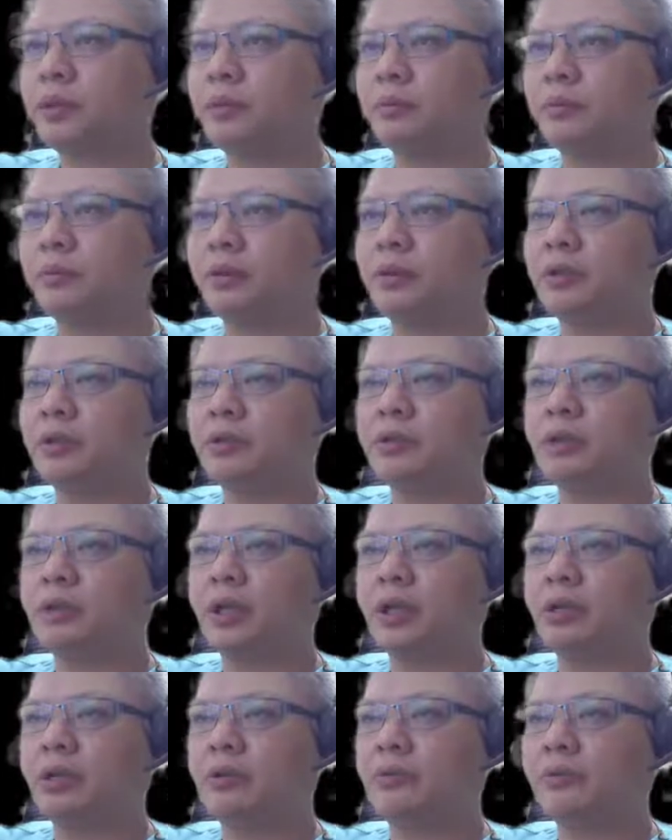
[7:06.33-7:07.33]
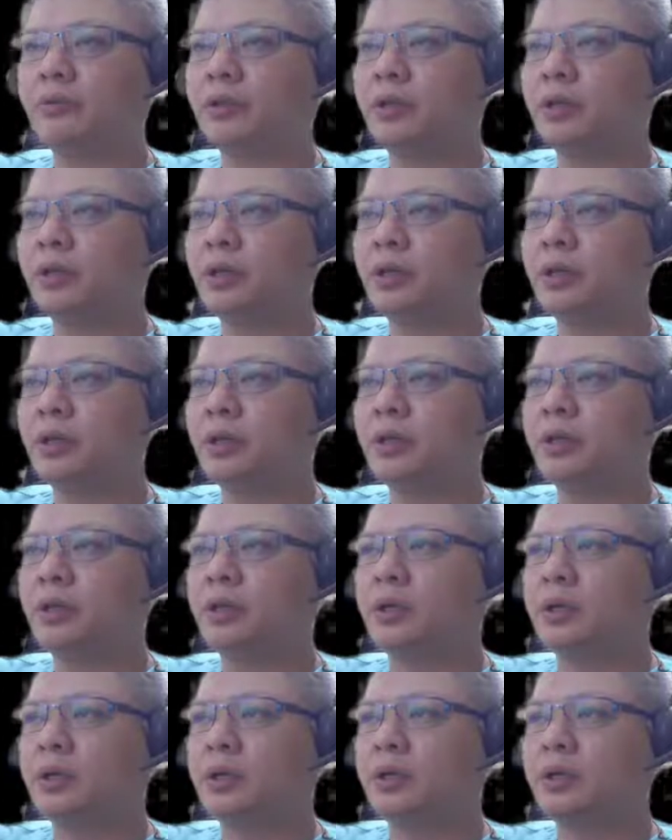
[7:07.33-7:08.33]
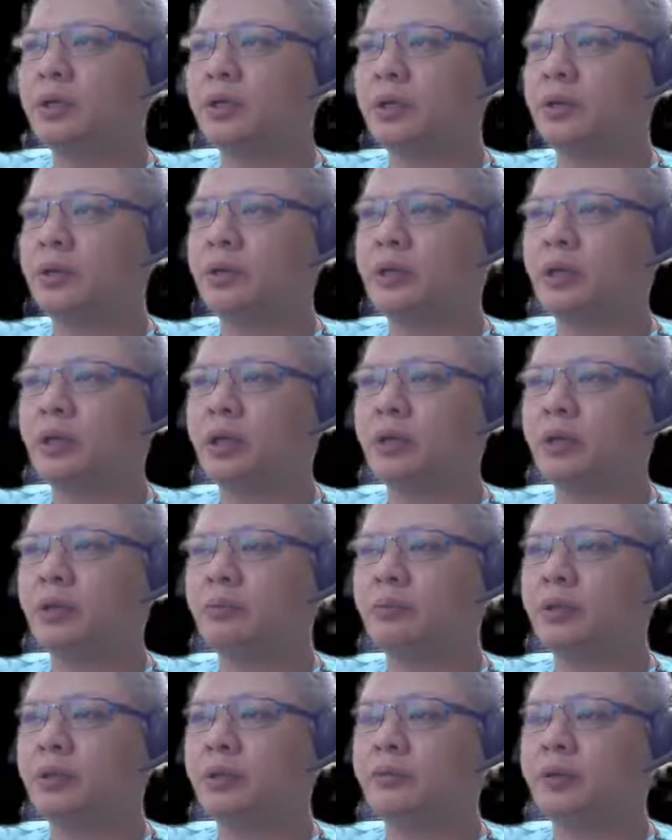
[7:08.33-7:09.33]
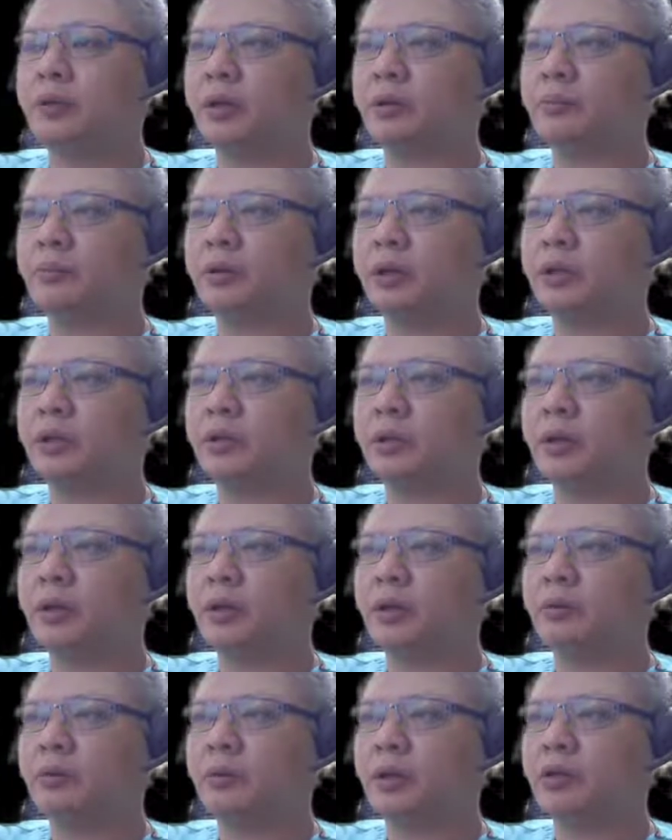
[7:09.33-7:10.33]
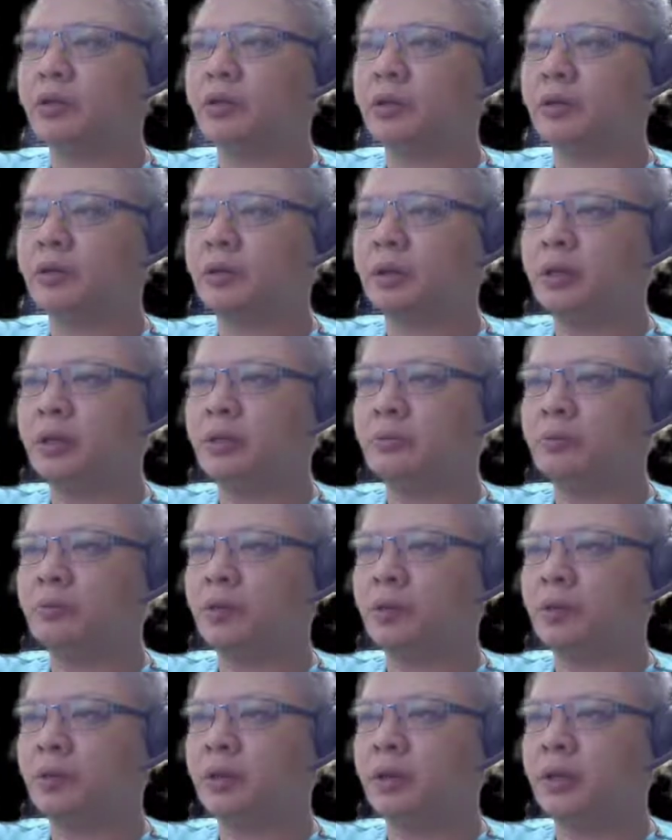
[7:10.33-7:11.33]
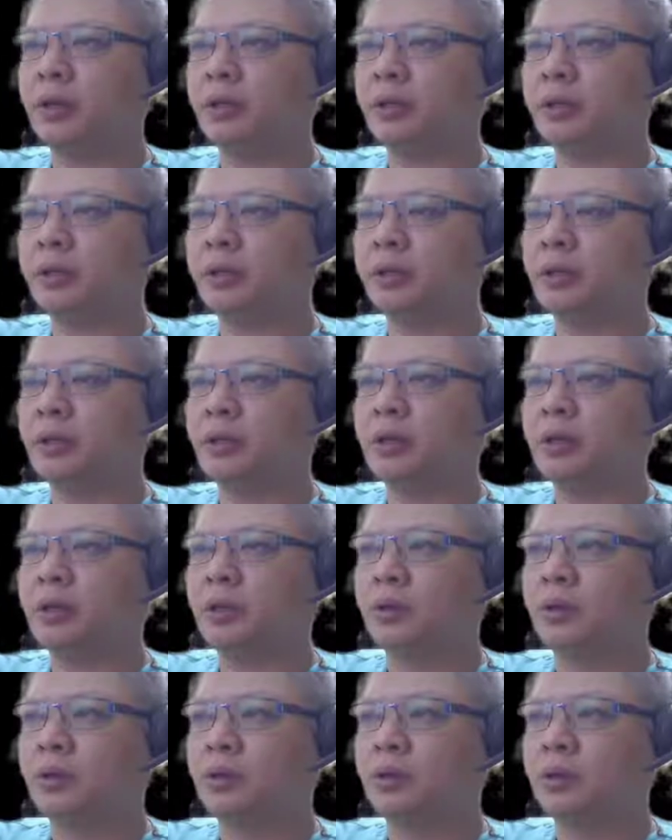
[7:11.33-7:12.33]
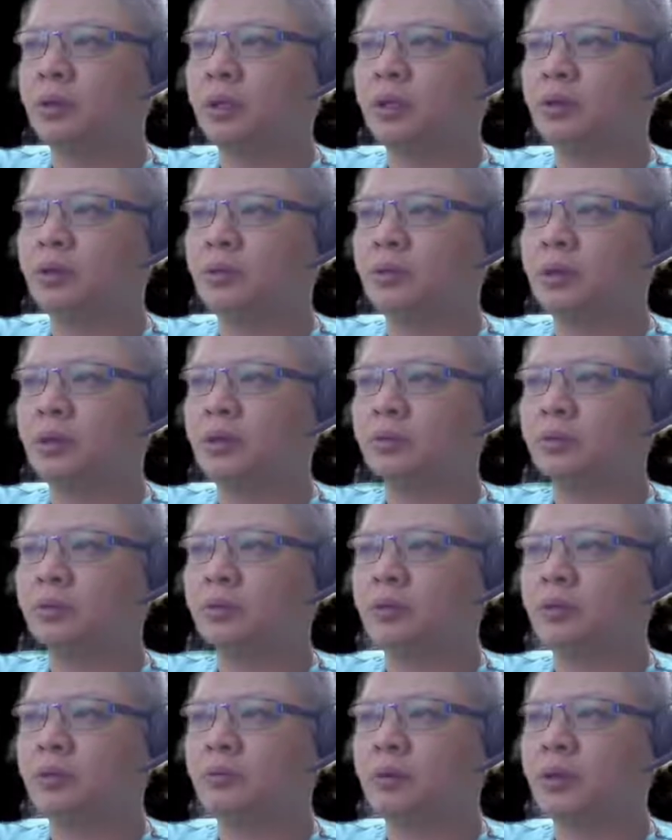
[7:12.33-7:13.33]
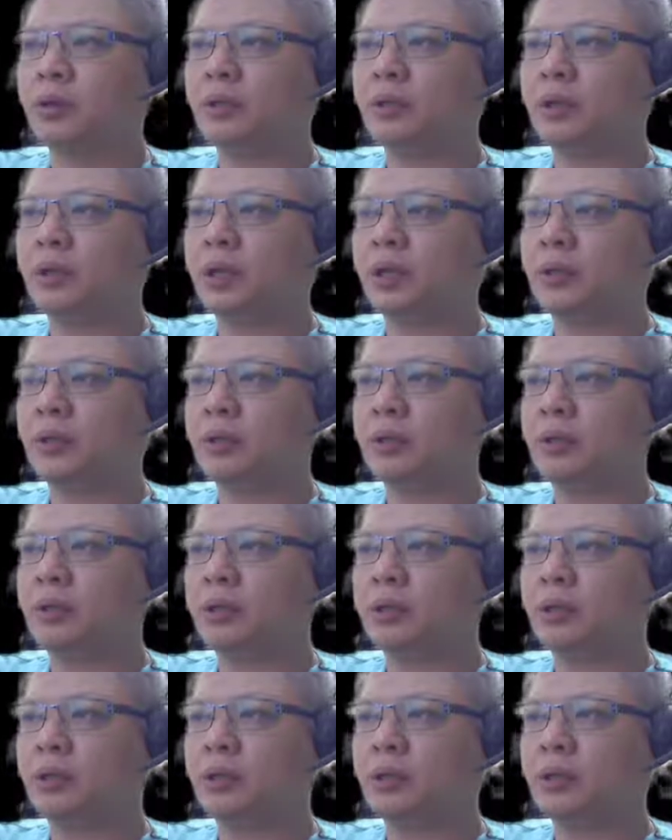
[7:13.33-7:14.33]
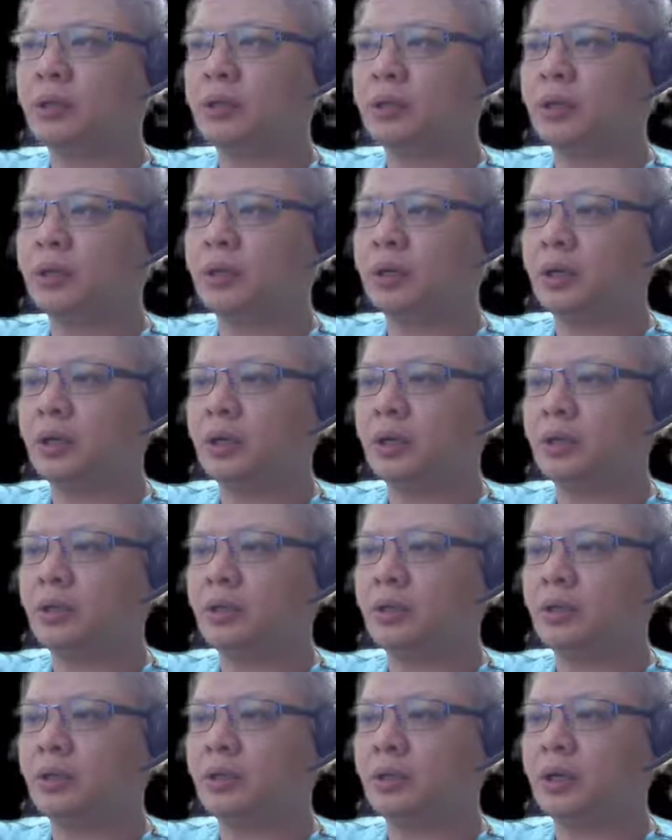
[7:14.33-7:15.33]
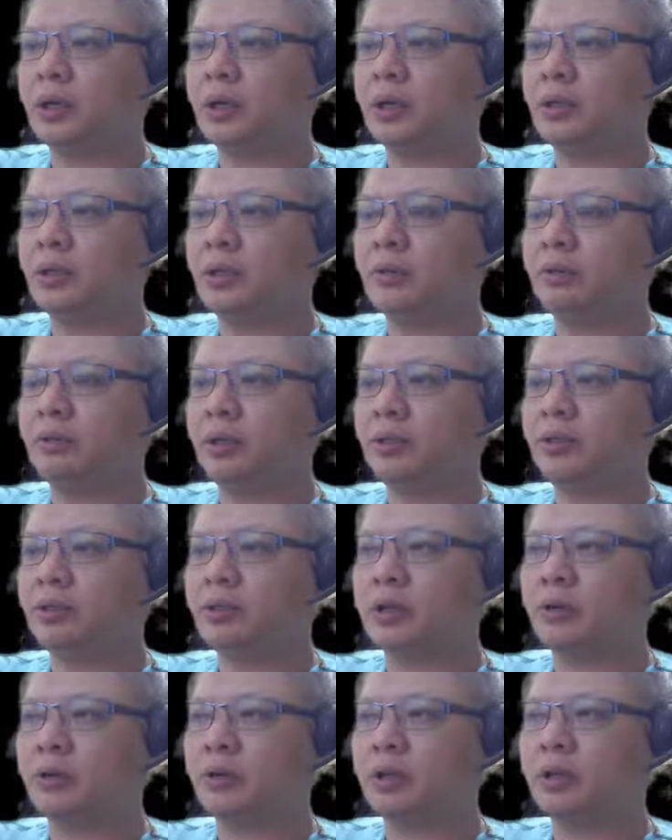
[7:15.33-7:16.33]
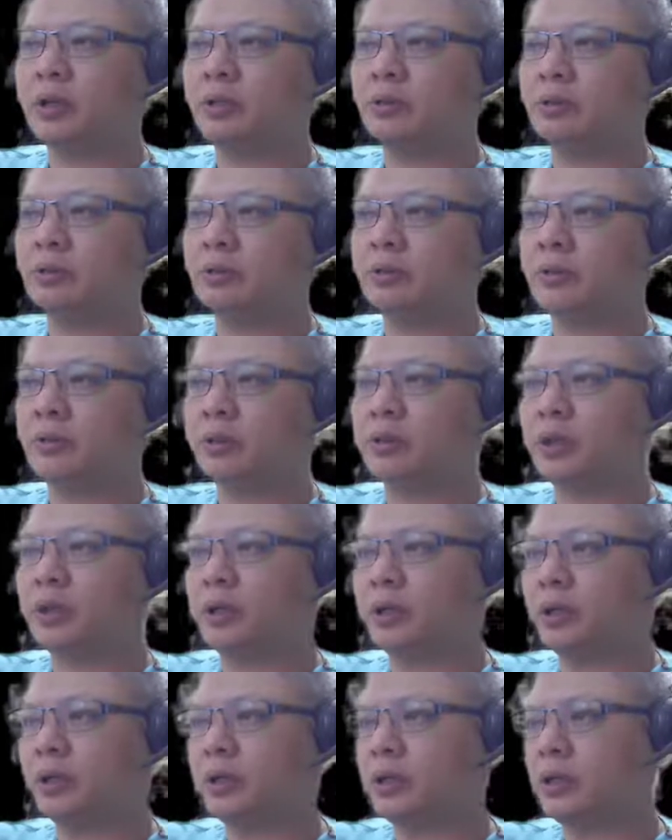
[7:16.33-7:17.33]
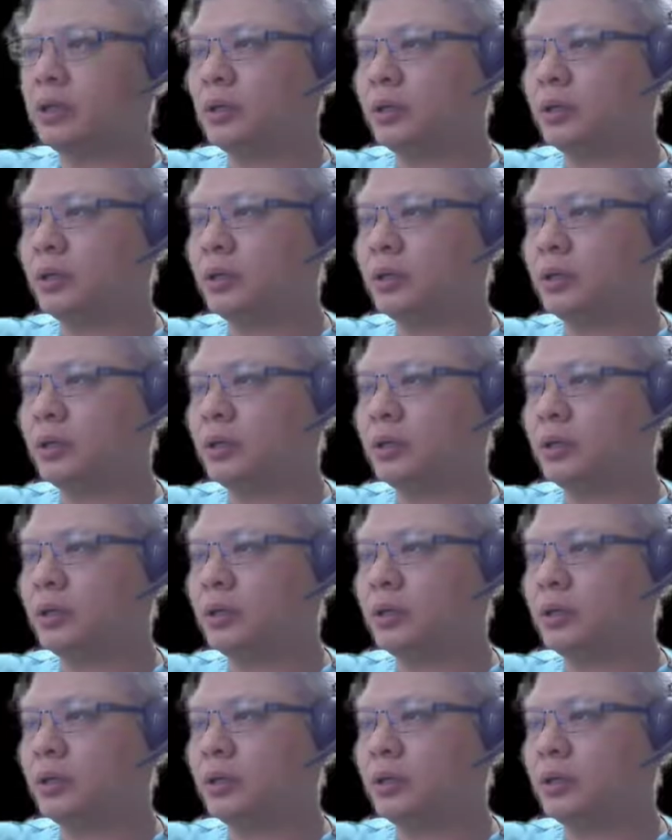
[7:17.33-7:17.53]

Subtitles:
With this cannon over here, the chariot cannot be developed as a rank chariot anymore, and as there was only one cannon here, the red's chariot can also attack it.